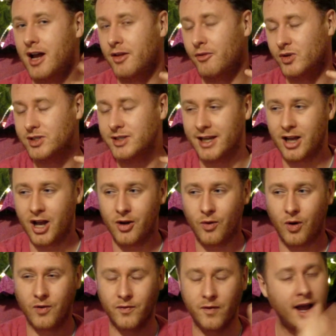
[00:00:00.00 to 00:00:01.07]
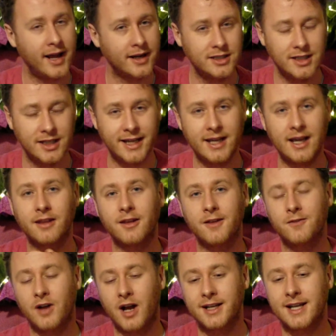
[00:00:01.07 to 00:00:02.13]
which they go off annually and they
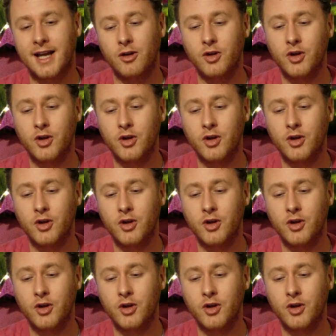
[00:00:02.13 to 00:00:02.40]
find out